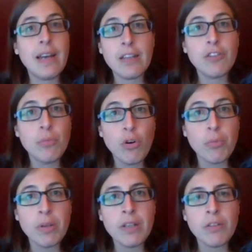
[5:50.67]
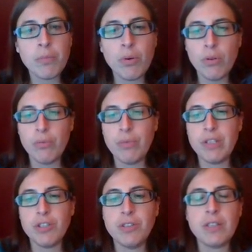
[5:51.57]
at the moment in the polar
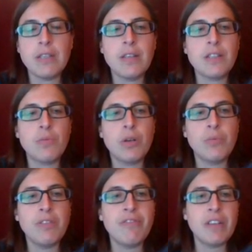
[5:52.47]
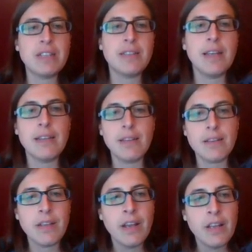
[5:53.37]
regions, and that's why we investigate that.